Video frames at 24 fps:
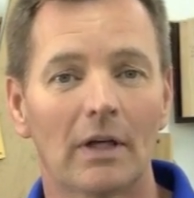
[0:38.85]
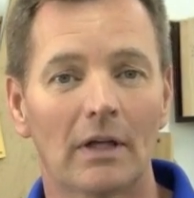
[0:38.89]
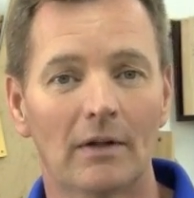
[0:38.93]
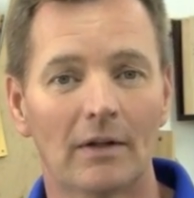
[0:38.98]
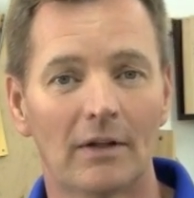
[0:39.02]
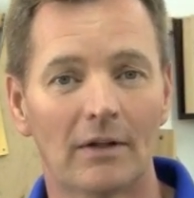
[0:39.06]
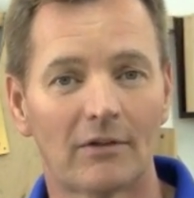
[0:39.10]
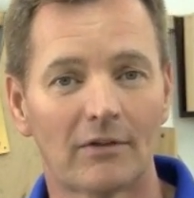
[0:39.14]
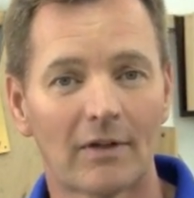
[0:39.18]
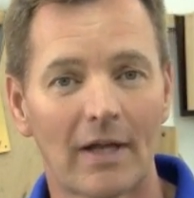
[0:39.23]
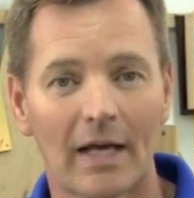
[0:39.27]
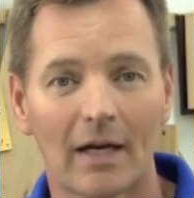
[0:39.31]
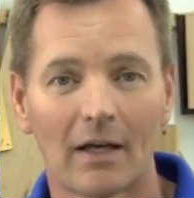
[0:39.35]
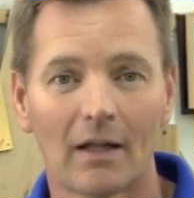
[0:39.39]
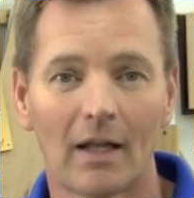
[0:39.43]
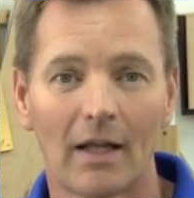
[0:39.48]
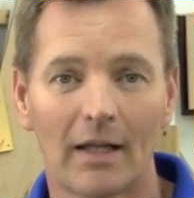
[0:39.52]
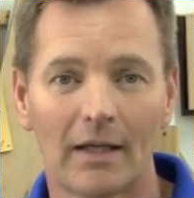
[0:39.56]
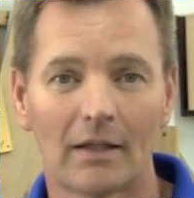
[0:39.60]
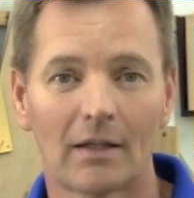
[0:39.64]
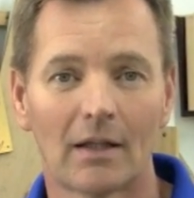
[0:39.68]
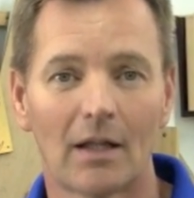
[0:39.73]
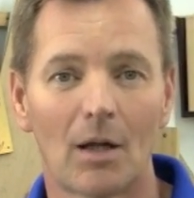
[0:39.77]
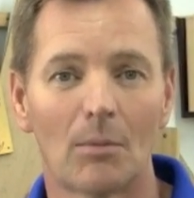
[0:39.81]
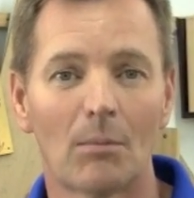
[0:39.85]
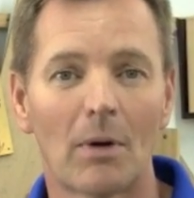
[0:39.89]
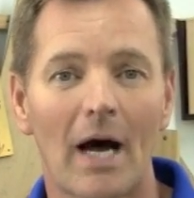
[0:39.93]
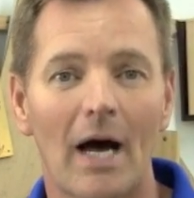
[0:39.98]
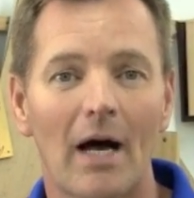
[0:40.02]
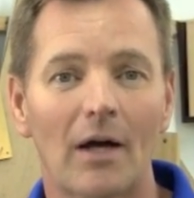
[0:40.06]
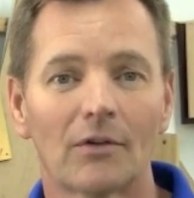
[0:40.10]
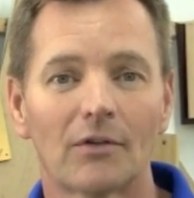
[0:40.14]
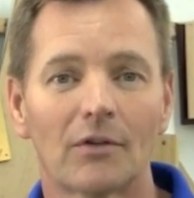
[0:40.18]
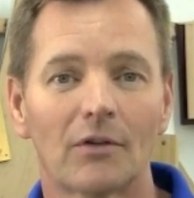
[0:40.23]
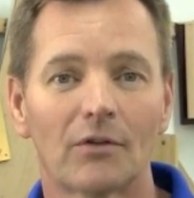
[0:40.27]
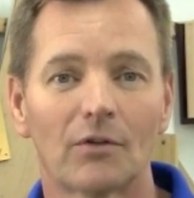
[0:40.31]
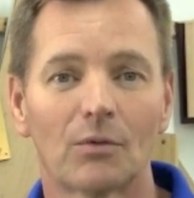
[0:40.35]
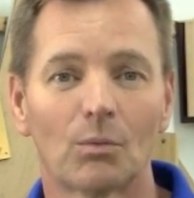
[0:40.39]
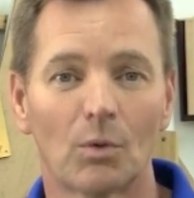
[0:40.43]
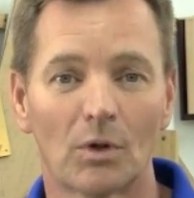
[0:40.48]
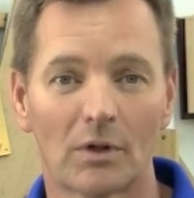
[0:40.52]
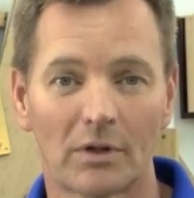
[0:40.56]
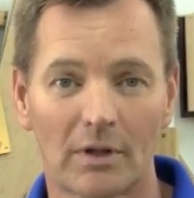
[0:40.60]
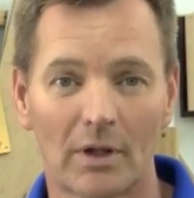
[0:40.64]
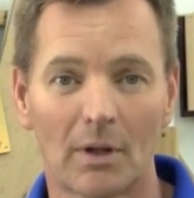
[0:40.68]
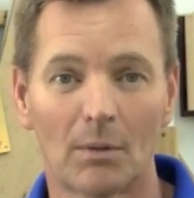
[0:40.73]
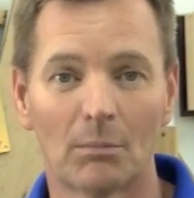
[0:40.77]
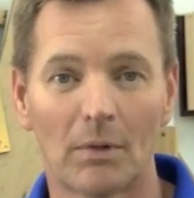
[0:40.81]
and the satellite clubhouses
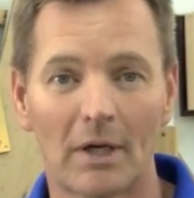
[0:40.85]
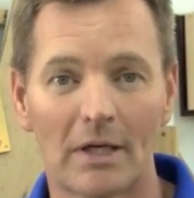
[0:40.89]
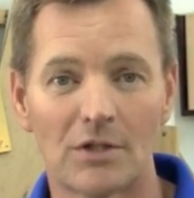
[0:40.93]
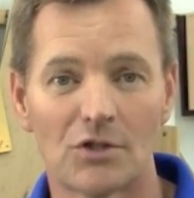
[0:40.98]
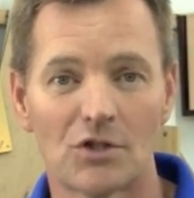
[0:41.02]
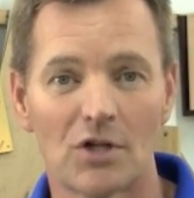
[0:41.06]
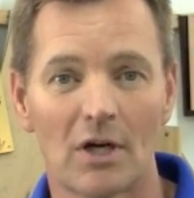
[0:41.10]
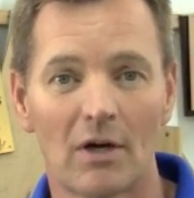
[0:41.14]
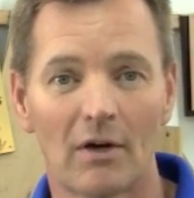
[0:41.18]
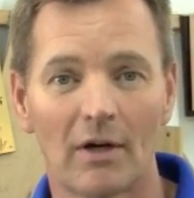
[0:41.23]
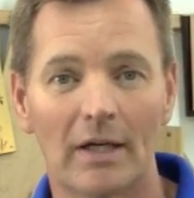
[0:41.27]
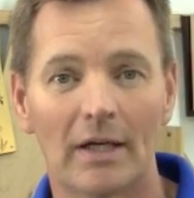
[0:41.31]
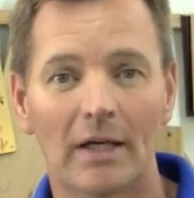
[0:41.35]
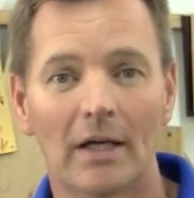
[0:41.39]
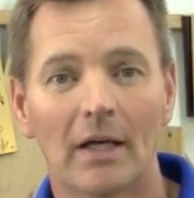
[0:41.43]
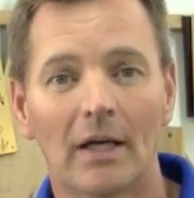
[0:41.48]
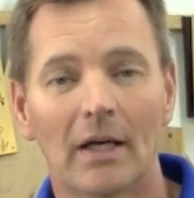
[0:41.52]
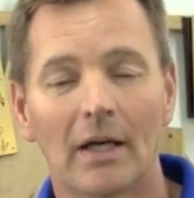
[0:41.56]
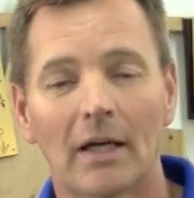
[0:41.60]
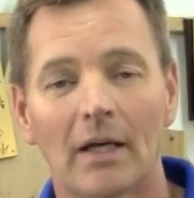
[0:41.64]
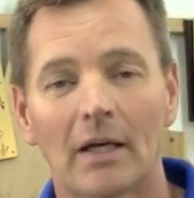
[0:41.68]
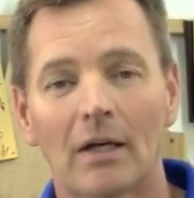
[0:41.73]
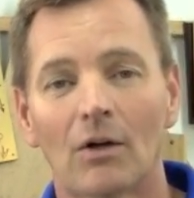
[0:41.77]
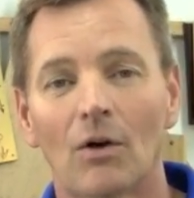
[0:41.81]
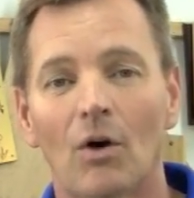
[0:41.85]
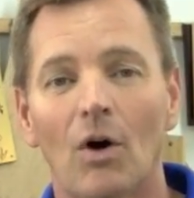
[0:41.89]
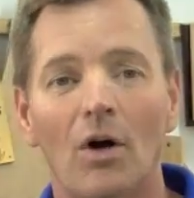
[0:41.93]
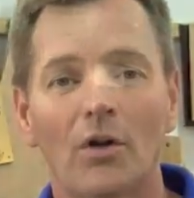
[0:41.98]
were done by Jerry. And